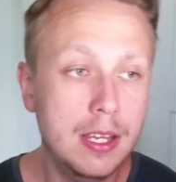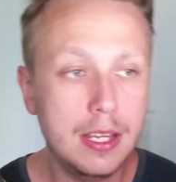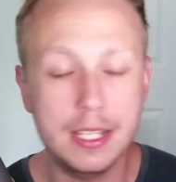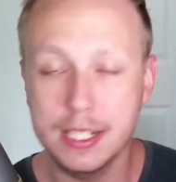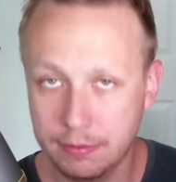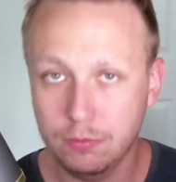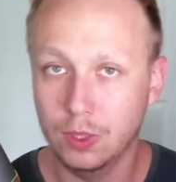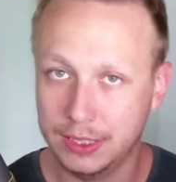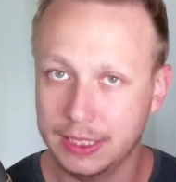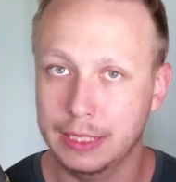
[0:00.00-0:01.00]
And then
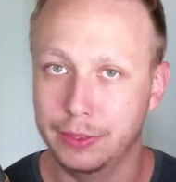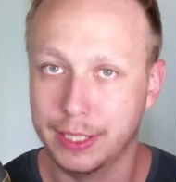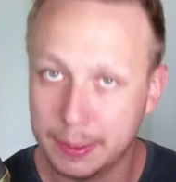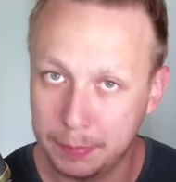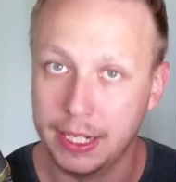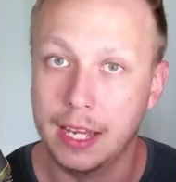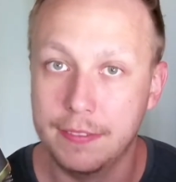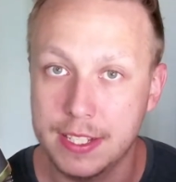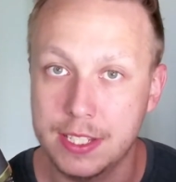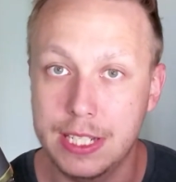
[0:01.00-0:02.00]
once again, we're going to split off
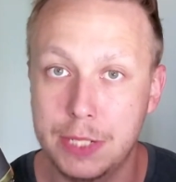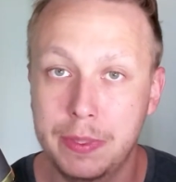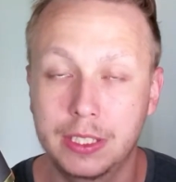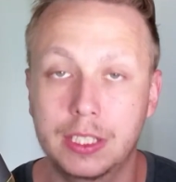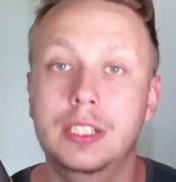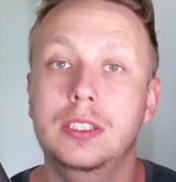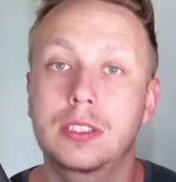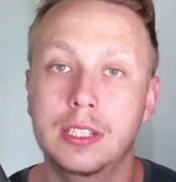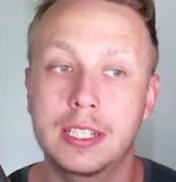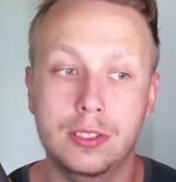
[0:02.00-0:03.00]
into each pillar
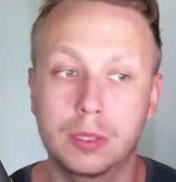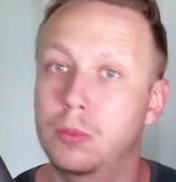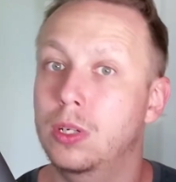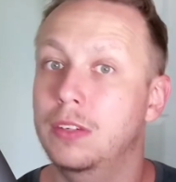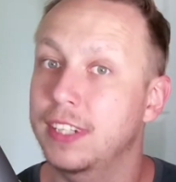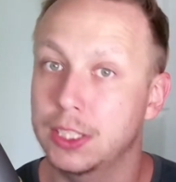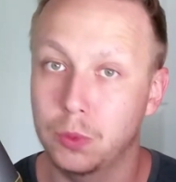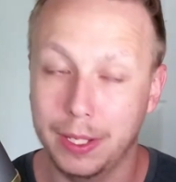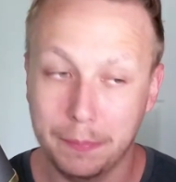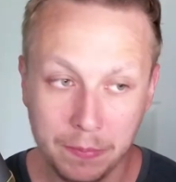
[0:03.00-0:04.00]
into a more advanced way.